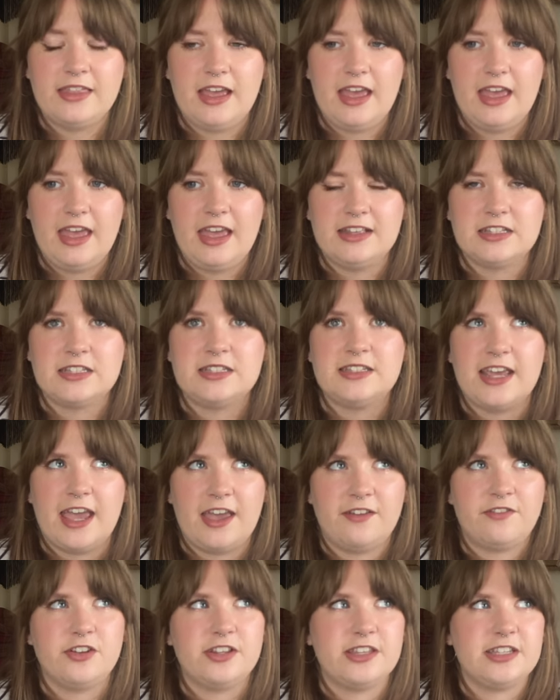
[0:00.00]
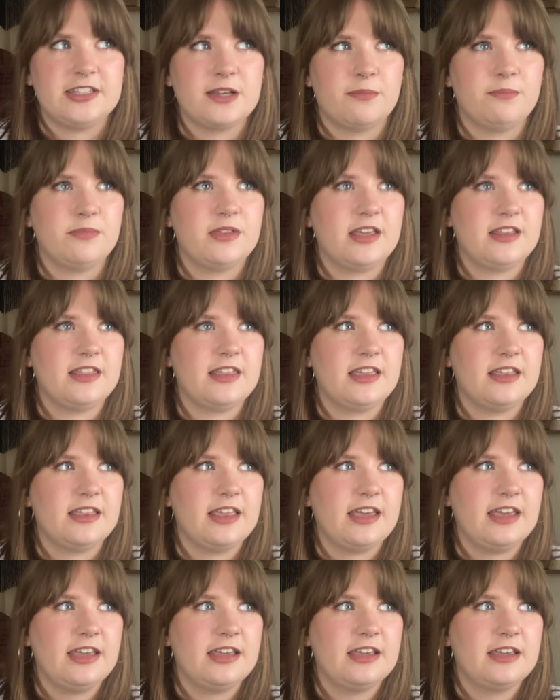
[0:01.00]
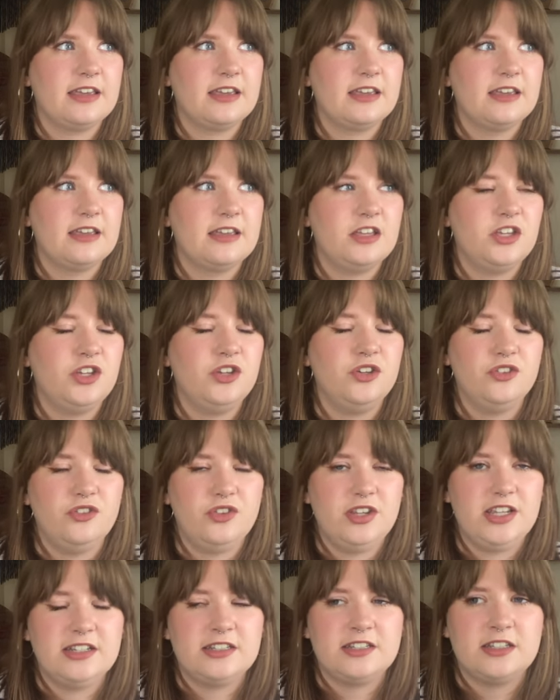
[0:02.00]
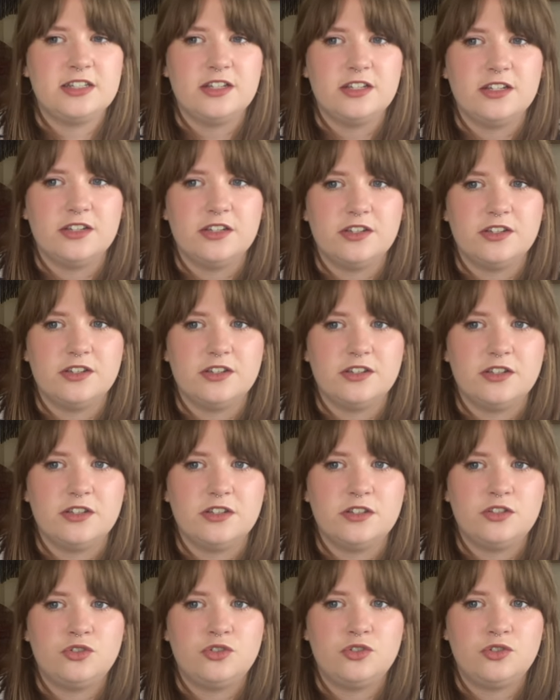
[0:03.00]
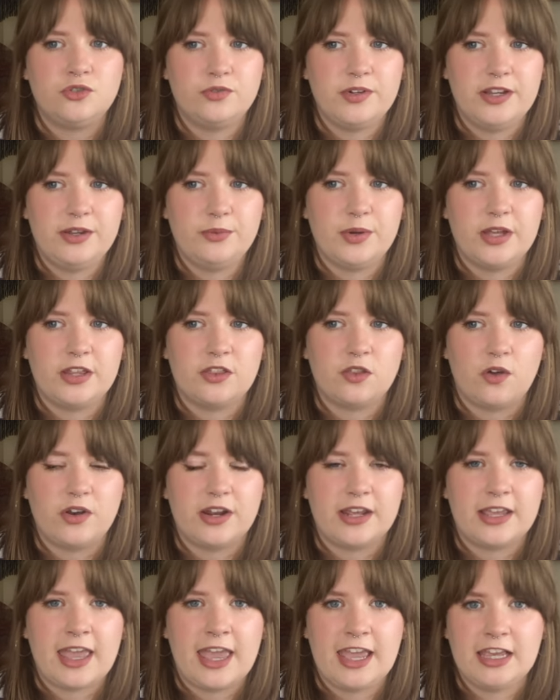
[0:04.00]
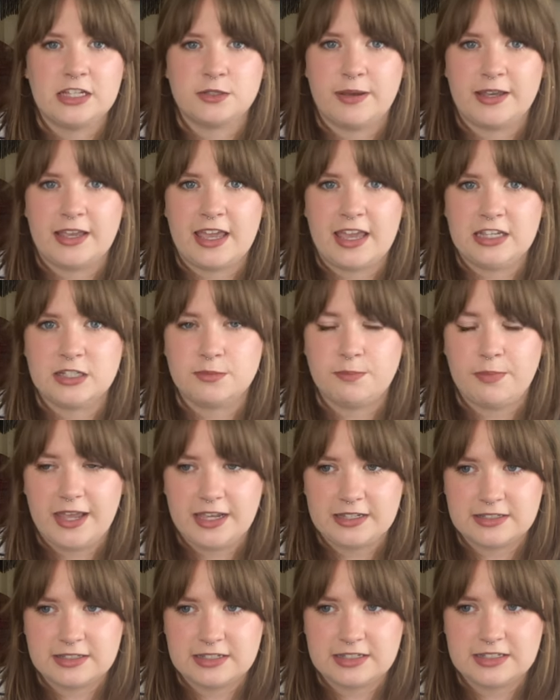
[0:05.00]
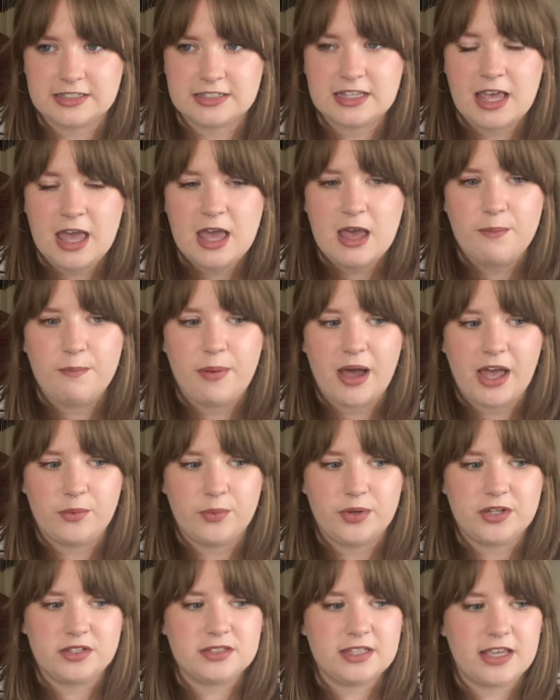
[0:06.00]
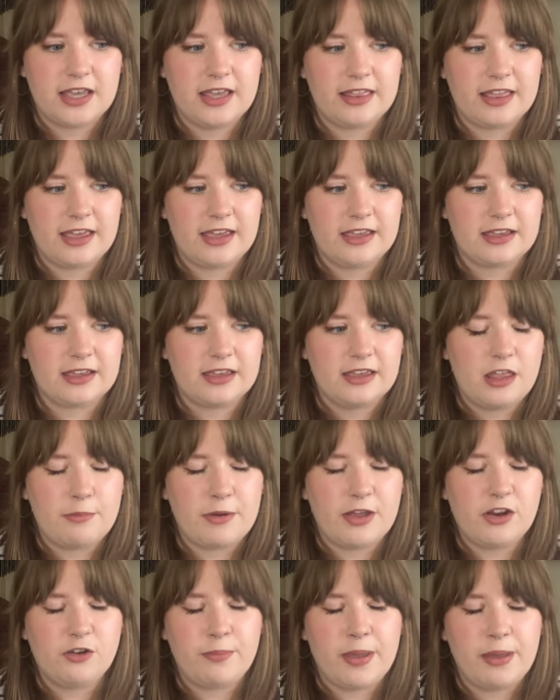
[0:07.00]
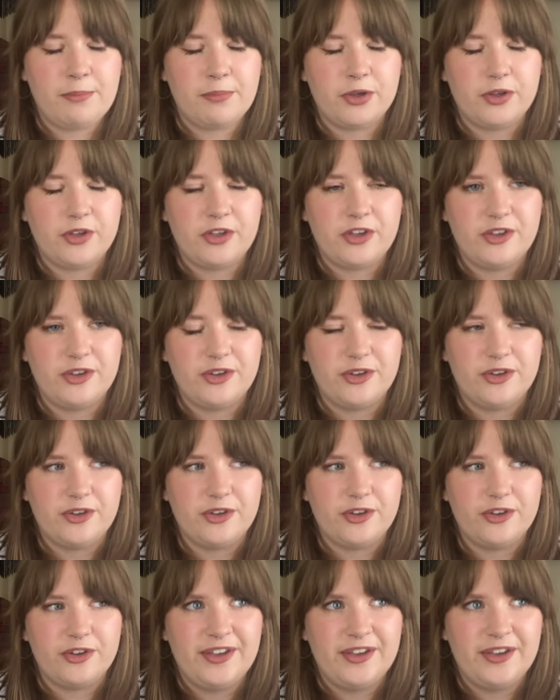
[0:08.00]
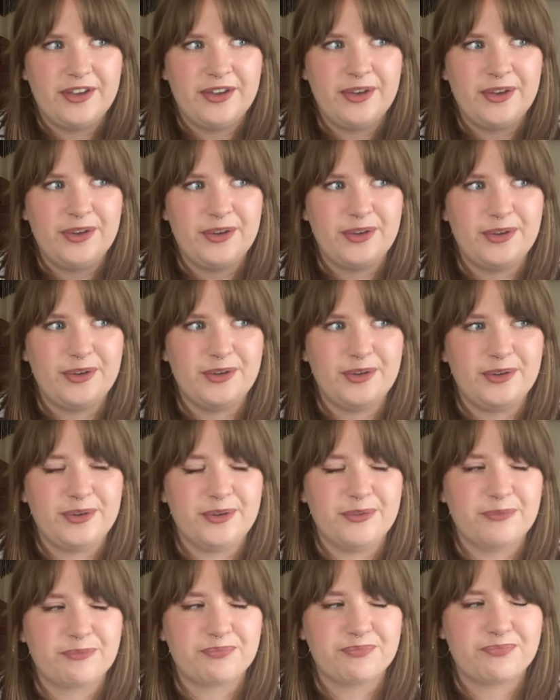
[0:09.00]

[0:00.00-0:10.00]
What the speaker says: It's definitely something that like you need to treat with on a case-by-case basis. But I will say, like, the amount of people who